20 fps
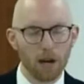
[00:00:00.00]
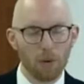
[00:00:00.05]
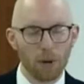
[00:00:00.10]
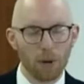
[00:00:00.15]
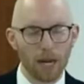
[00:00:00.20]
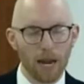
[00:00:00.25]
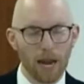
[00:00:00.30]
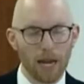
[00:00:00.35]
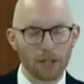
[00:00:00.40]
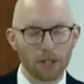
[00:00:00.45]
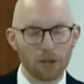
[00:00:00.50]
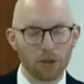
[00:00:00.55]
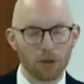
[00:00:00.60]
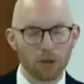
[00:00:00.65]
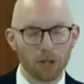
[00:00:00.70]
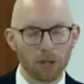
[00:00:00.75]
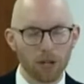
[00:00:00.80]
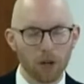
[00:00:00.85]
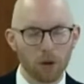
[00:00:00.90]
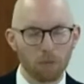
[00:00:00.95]
We ask,
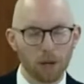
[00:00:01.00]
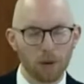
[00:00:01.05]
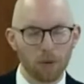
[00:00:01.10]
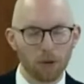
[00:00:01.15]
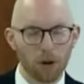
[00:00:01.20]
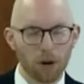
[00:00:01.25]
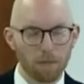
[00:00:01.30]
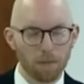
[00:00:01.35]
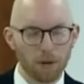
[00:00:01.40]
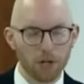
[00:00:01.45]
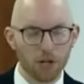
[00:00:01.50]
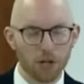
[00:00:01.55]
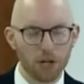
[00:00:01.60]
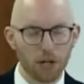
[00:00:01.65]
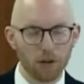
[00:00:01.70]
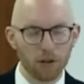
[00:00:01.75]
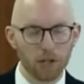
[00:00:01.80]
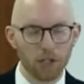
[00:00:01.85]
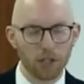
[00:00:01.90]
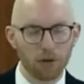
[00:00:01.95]
Lord, that you'd be with our
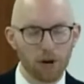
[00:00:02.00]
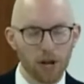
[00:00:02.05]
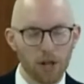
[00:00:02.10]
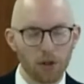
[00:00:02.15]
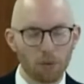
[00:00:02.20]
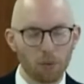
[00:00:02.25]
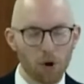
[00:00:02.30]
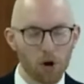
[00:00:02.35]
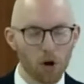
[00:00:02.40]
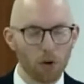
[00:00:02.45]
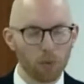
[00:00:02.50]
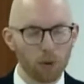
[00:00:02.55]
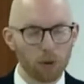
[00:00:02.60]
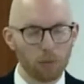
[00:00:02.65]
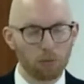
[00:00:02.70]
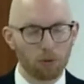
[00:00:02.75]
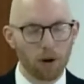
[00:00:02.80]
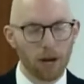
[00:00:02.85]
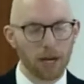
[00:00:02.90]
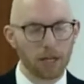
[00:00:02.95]
missionaries around the world.
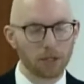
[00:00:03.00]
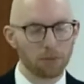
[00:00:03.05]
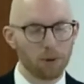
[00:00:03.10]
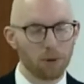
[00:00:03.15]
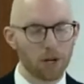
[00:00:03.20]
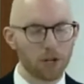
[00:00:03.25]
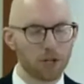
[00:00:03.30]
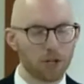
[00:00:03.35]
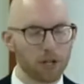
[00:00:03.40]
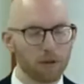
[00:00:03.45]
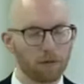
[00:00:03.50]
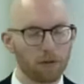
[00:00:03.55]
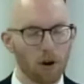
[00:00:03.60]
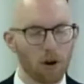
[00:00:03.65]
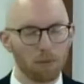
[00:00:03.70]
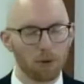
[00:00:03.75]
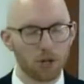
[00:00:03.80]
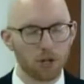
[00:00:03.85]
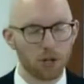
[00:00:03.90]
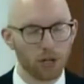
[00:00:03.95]
We pray especially for
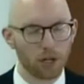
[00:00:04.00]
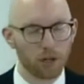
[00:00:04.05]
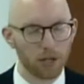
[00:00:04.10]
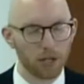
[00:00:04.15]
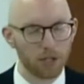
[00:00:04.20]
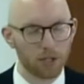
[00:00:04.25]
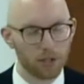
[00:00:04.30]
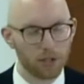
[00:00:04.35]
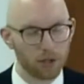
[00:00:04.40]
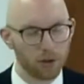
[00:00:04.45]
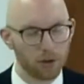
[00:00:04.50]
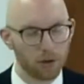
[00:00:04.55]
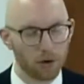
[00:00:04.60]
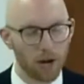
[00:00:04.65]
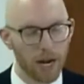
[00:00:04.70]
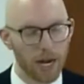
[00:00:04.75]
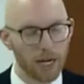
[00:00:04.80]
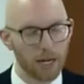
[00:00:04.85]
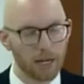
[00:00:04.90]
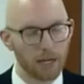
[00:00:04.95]
our missionaries in
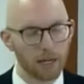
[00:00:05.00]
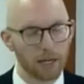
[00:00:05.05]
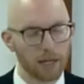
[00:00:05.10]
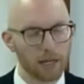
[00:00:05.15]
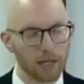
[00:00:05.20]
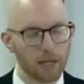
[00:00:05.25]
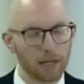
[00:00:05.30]
Ukraine.